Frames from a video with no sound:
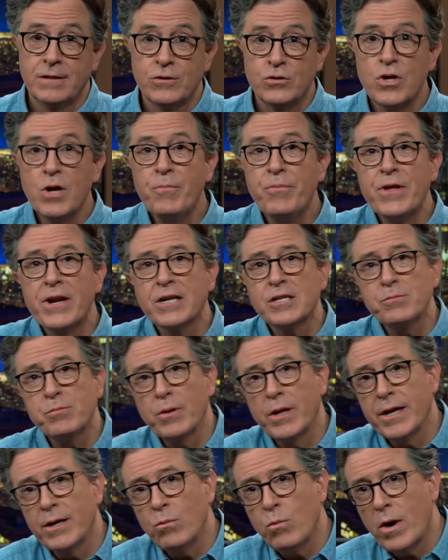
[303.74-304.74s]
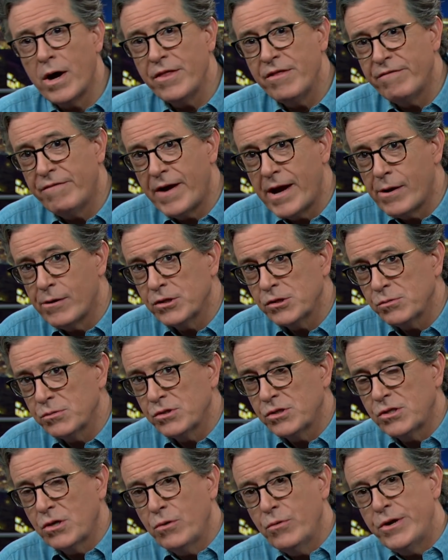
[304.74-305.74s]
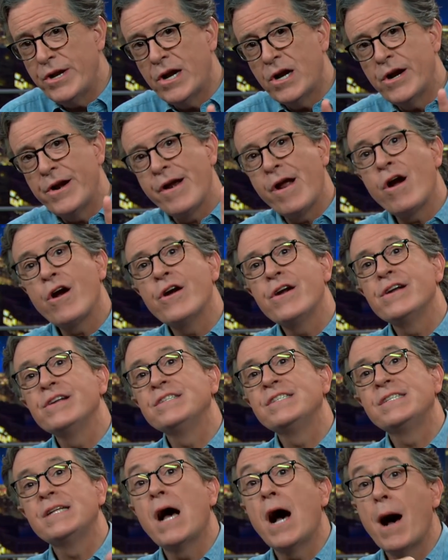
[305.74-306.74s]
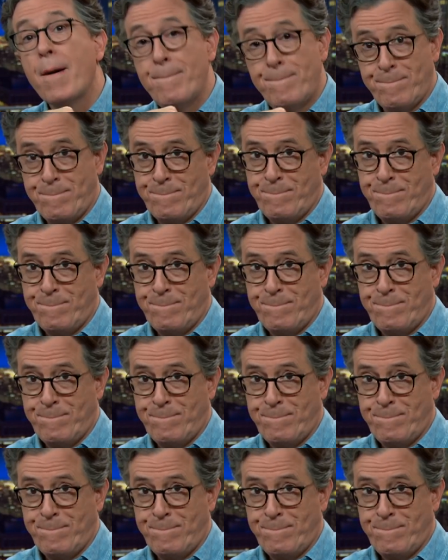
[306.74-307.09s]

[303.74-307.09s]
Trump then explained why the virus was so darn hard to stop.